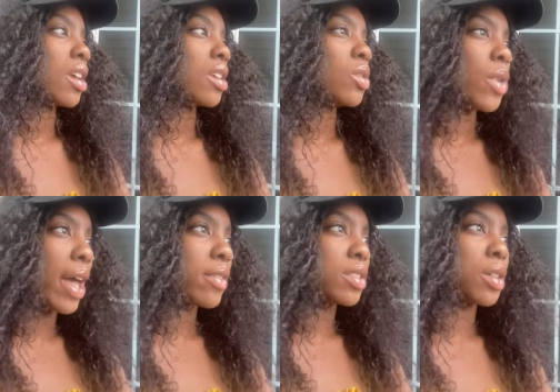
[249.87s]
you
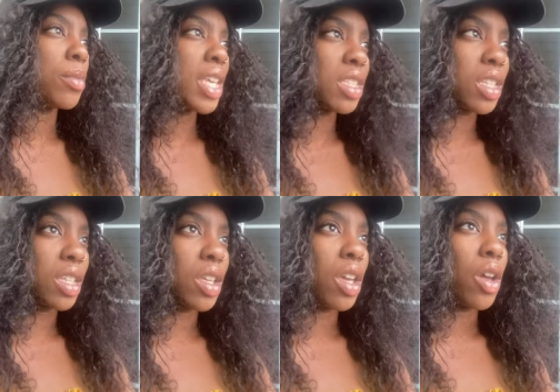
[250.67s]
have to
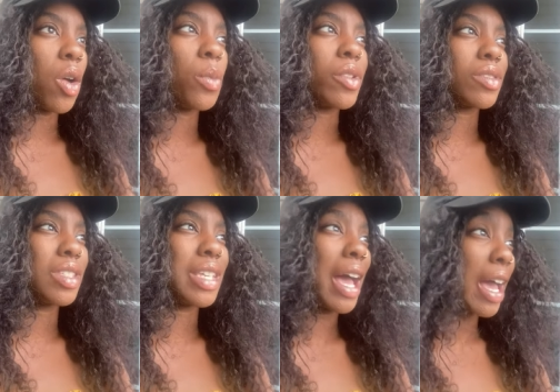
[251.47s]
basically almost
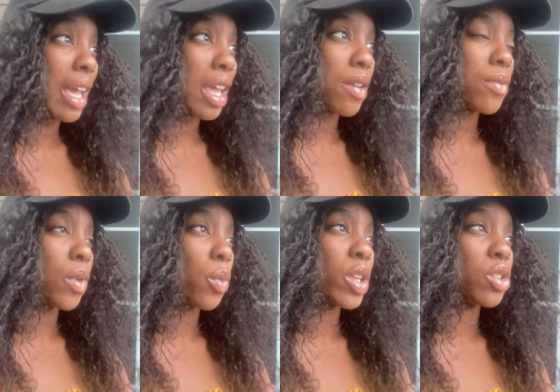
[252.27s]
die for
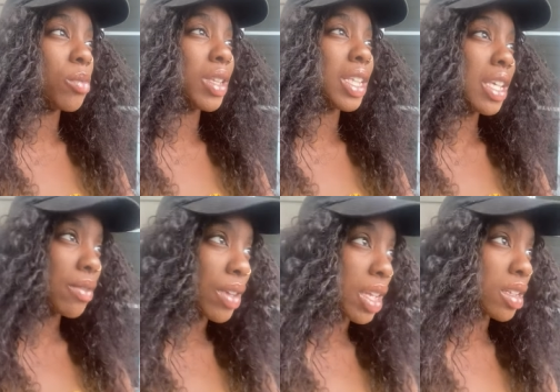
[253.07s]
what you
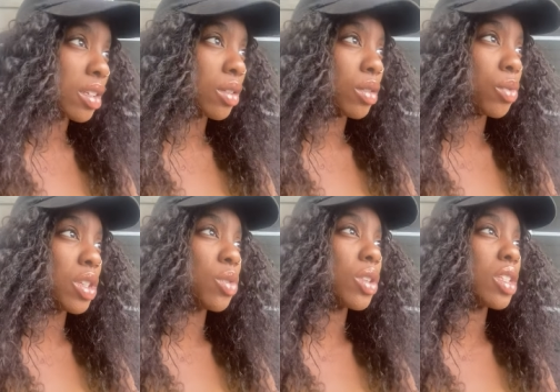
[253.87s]
believe in when
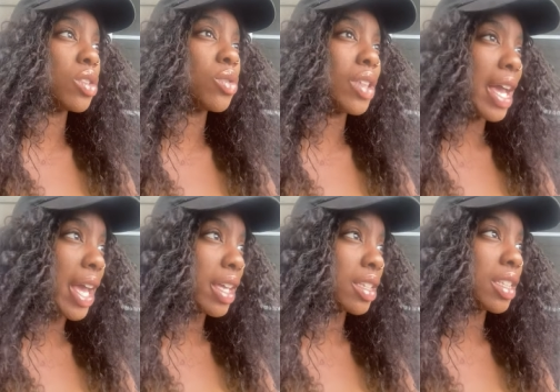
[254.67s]
you can do
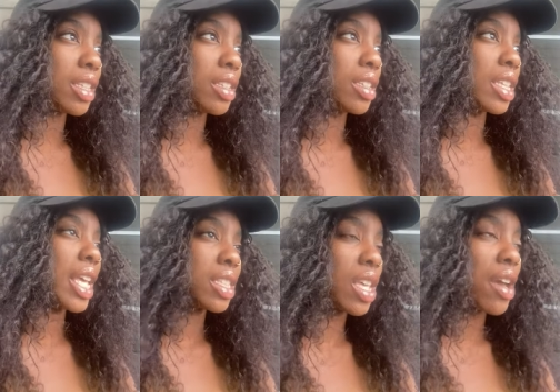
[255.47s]
that
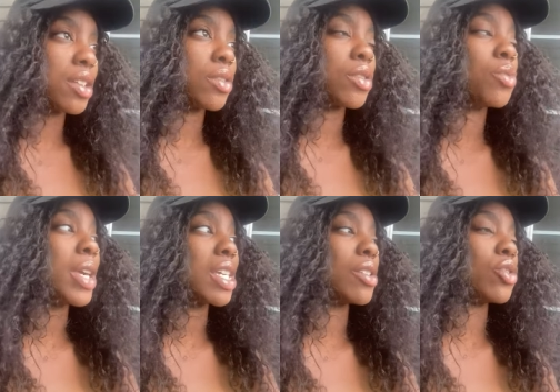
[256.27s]
that's how you you
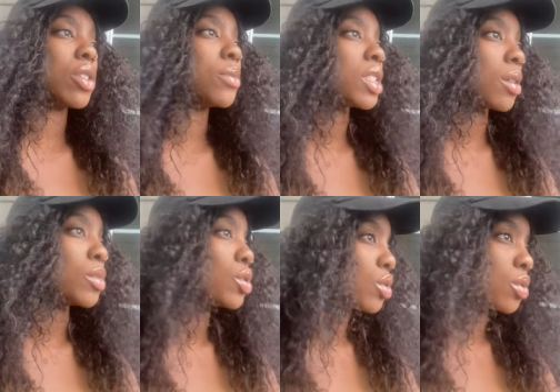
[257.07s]
make your dreams come
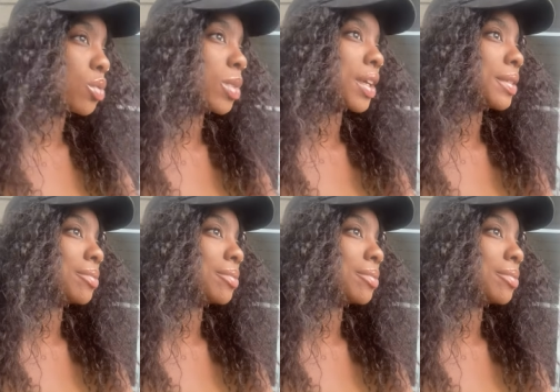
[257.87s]
true but